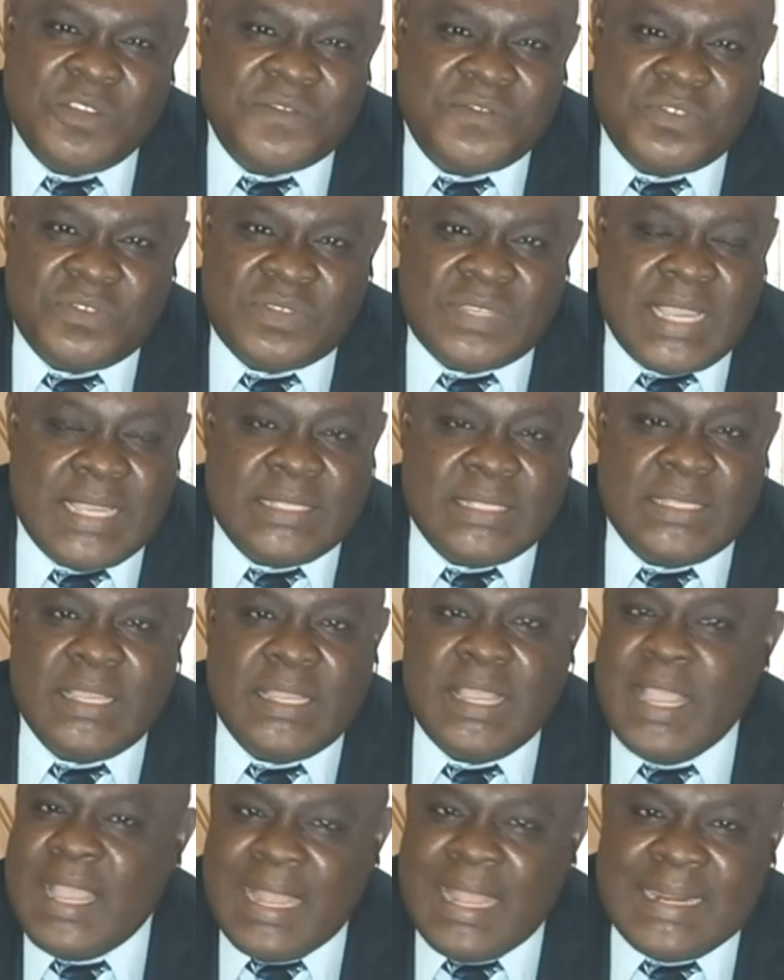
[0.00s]
of society,
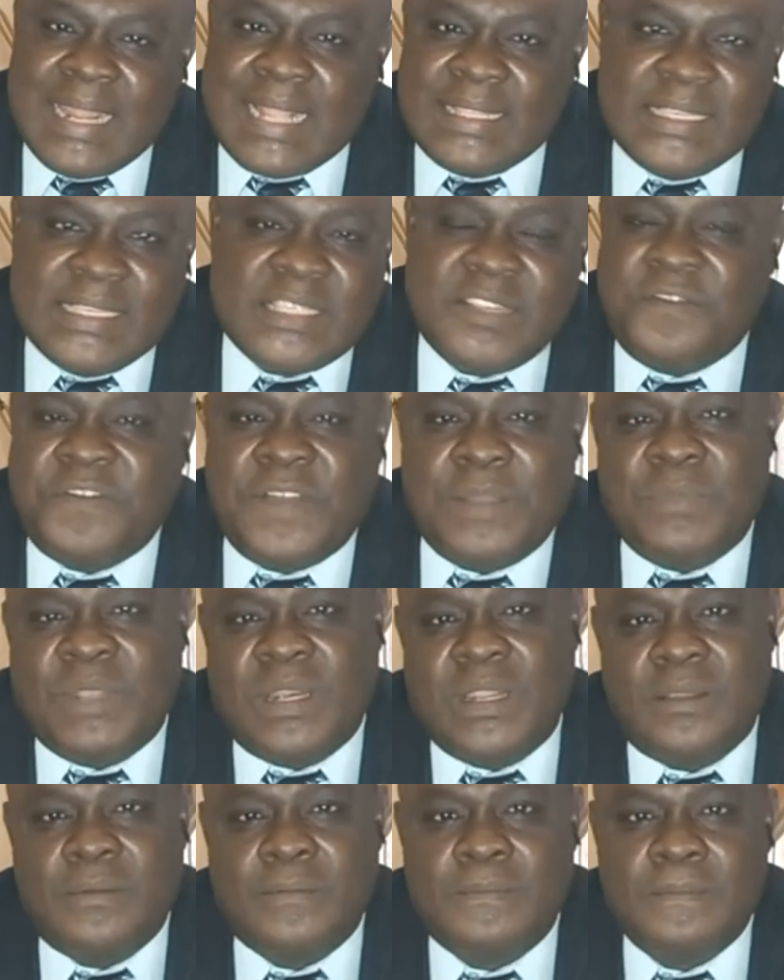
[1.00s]
and that is the
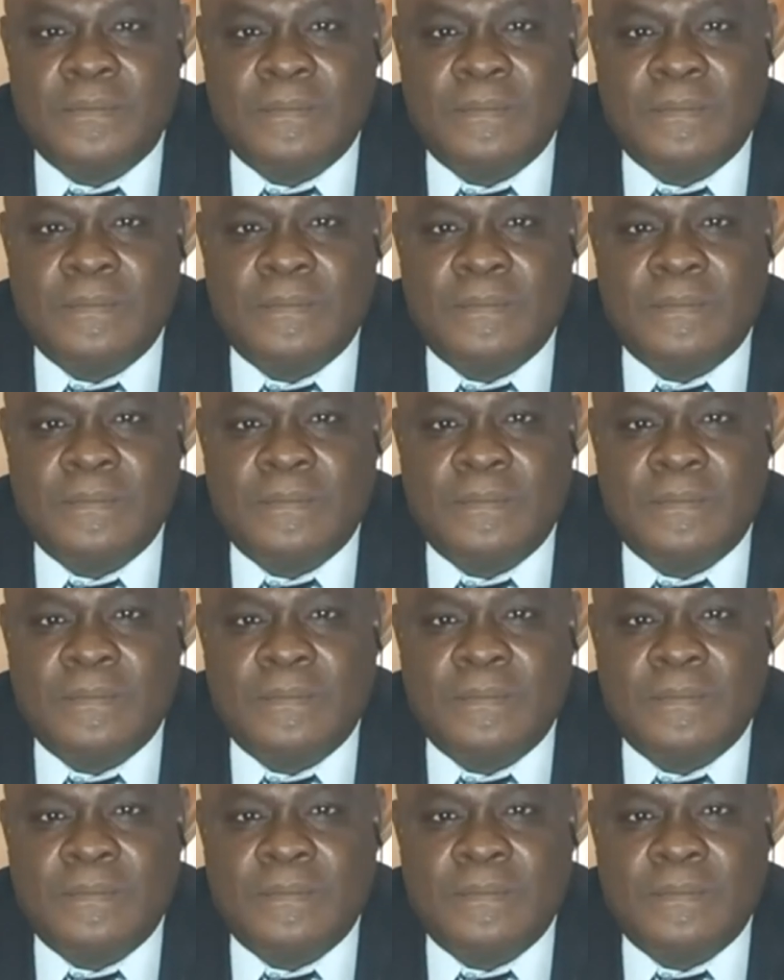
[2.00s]
family.